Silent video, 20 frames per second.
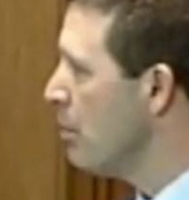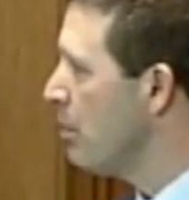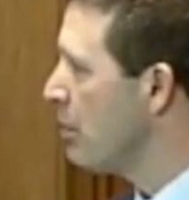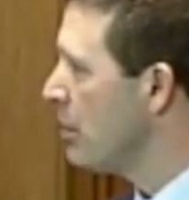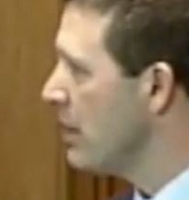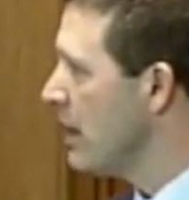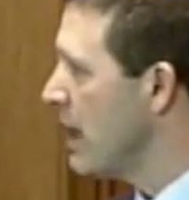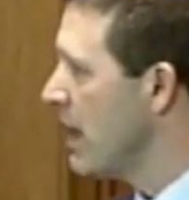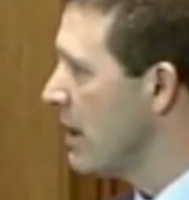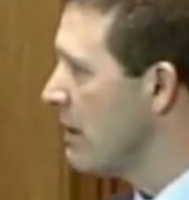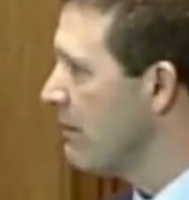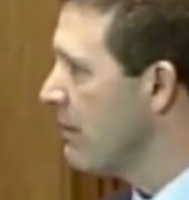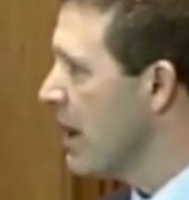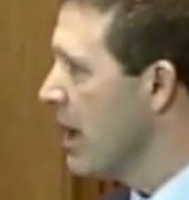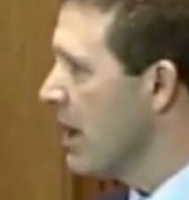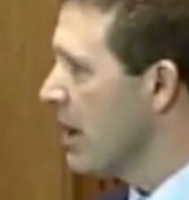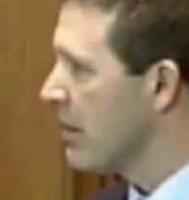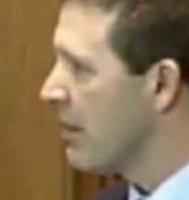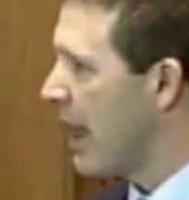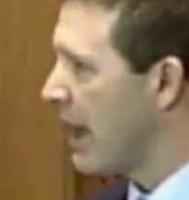
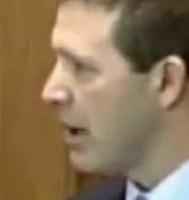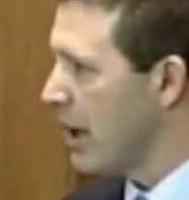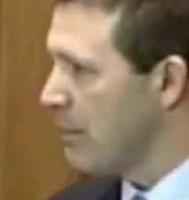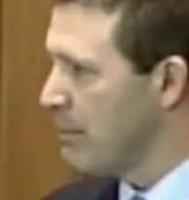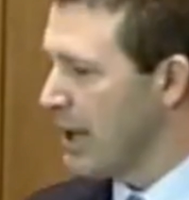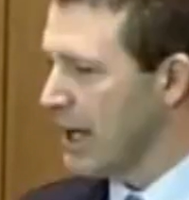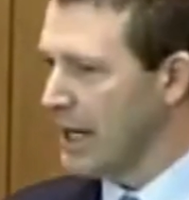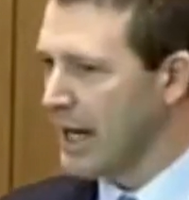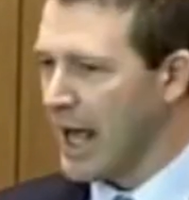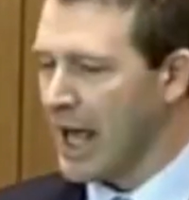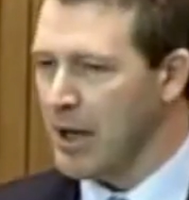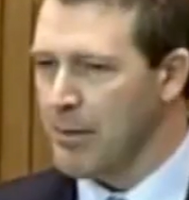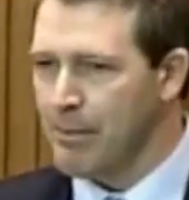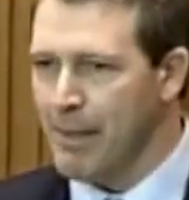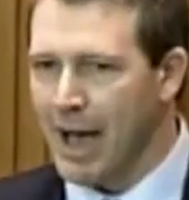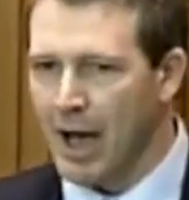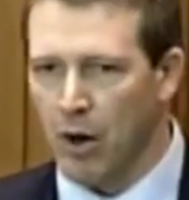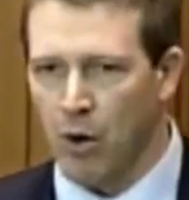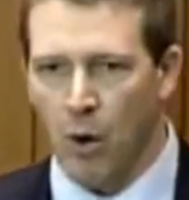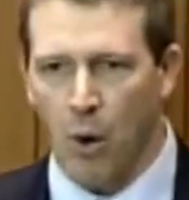believe that being a
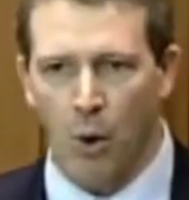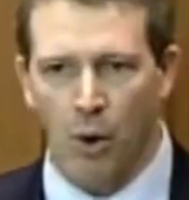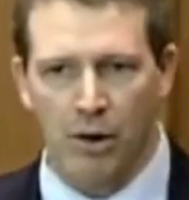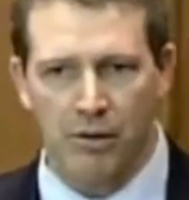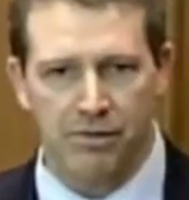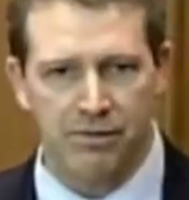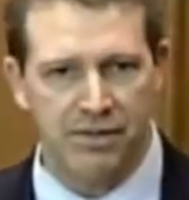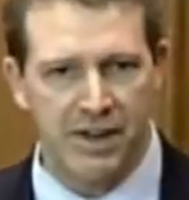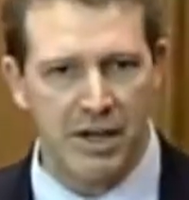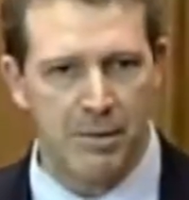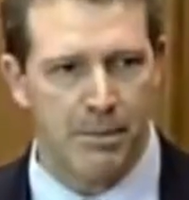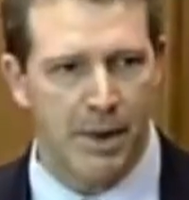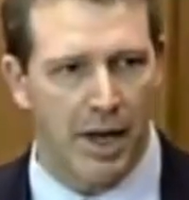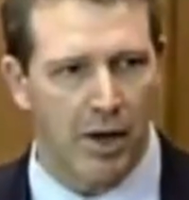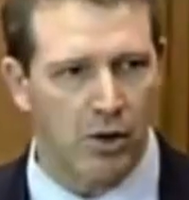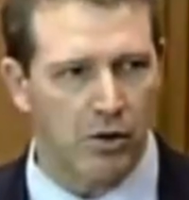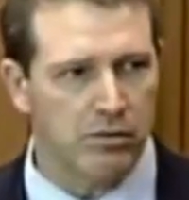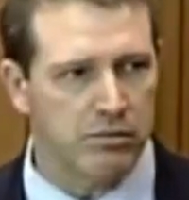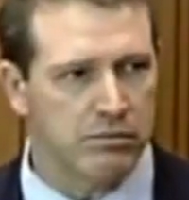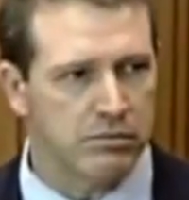male or a
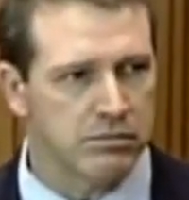female,